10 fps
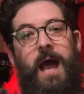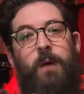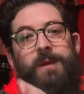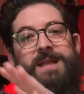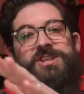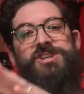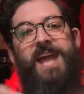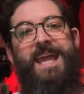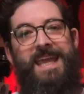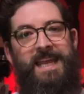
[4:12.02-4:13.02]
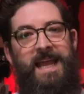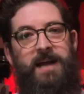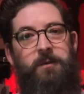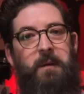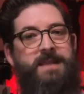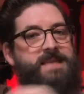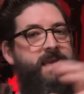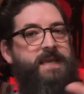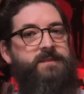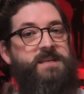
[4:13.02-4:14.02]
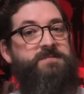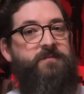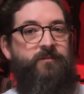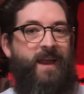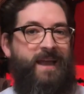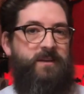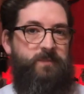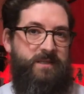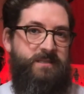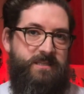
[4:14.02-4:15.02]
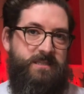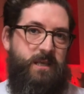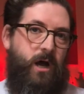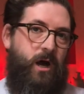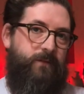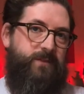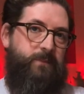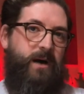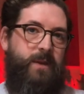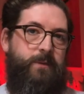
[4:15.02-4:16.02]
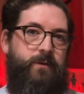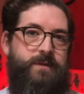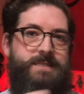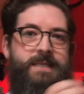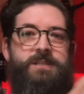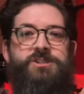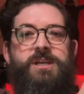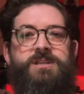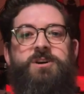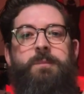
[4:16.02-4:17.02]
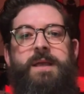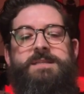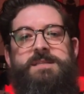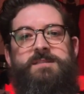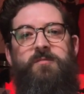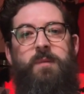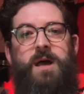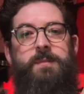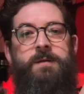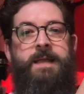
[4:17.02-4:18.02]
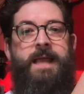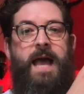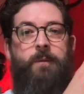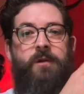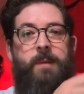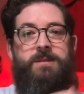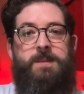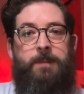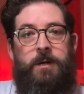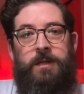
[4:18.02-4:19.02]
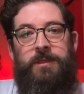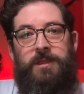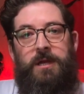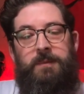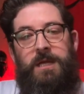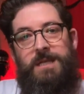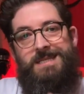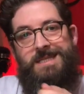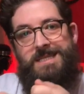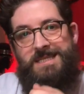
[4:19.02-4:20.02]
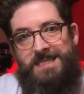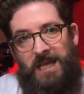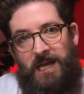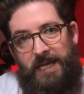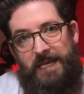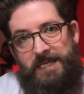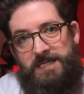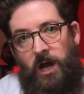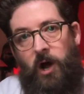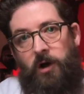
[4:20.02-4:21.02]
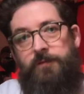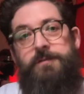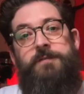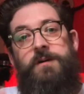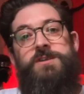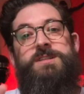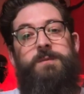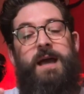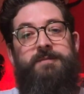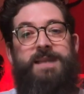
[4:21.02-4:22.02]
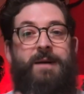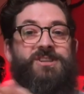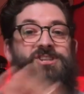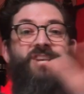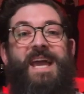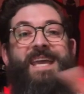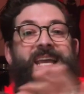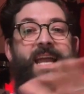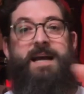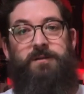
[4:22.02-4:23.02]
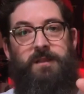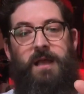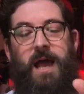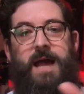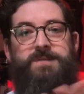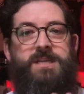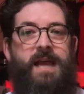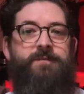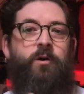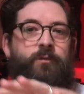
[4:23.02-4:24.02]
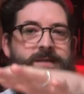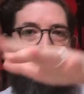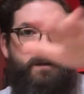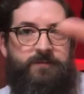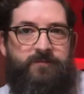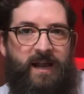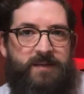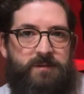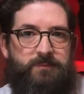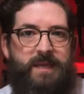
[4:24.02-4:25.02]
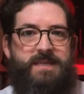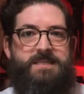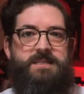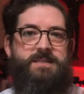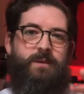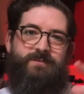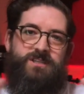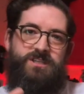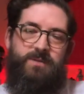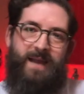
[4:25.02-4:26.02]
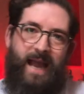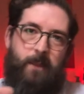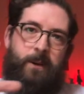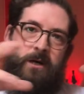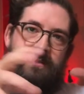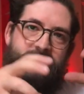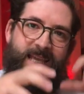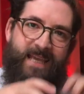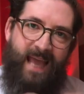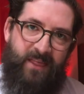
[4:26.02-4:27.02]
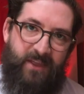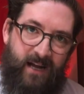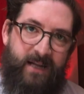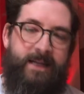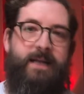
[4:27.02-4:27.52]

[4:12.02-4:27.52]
and we can check it out by taking these fragments of the Bible, these little jigsaw pieces of the Bible, and we're able to put them to the side of the version that we have now and check it out. So you have all these little fragment pieces that we have to somehow put together